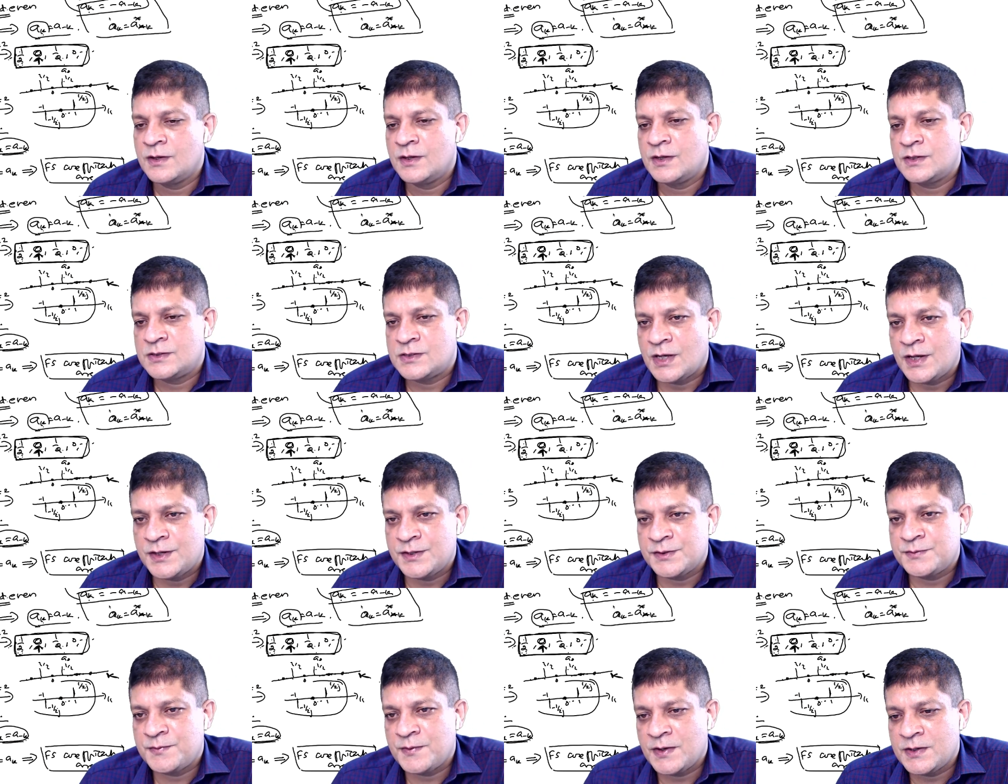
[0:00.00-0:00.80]

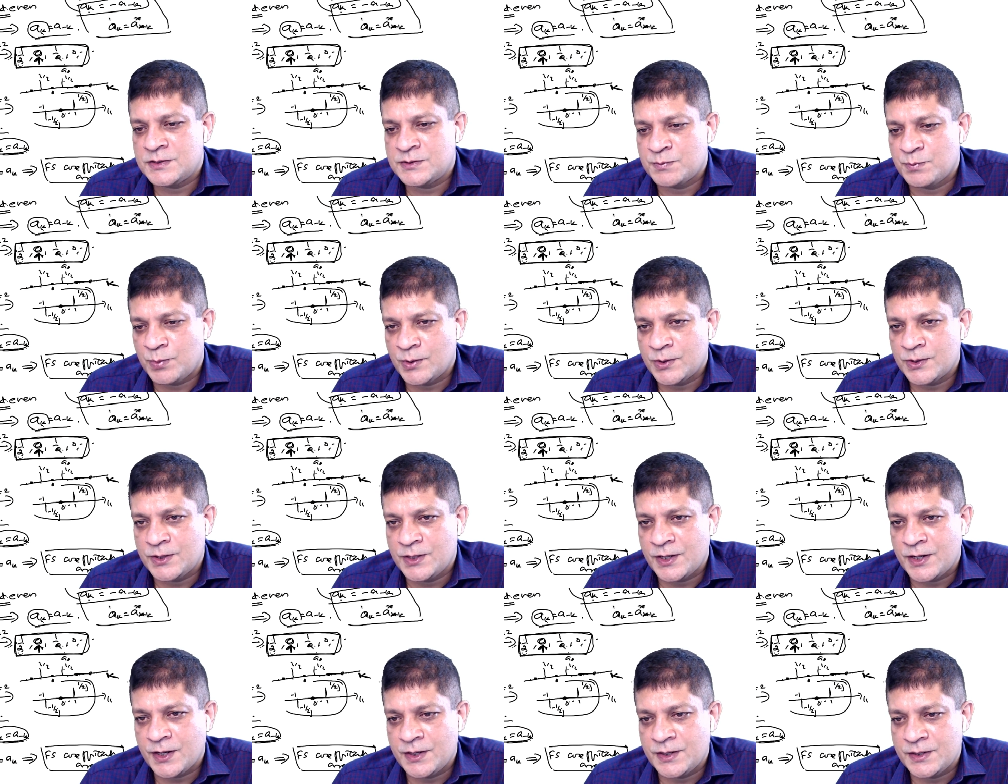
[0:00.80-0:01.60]
satisfies both the
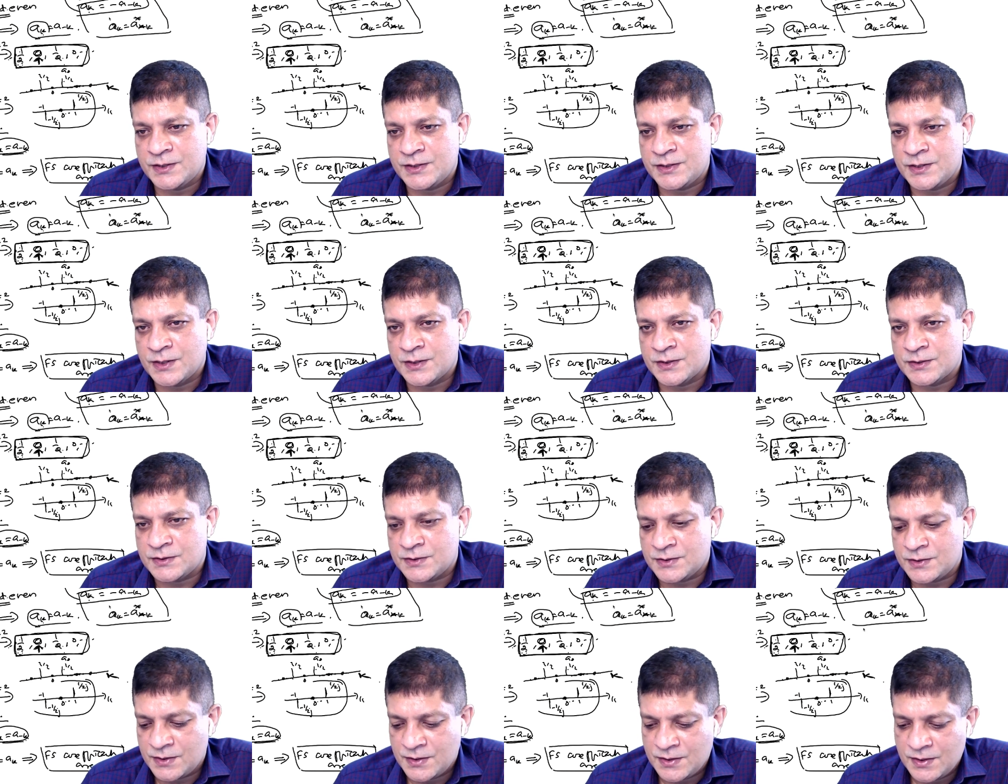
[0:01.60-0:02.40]

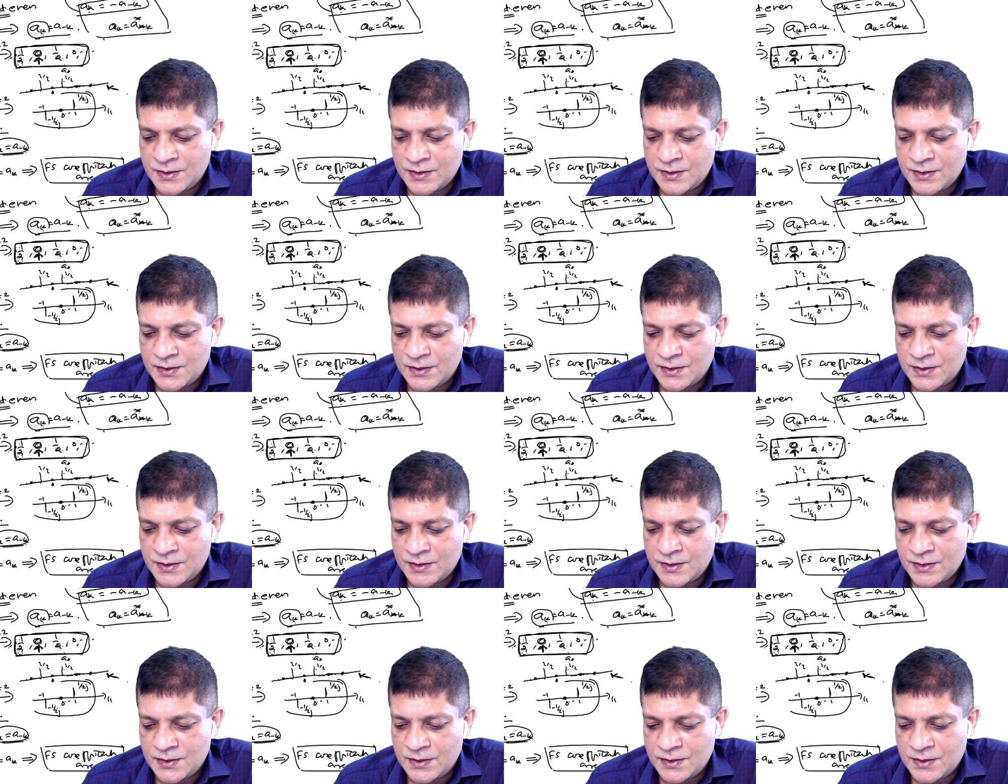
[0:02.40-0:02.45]
conditions,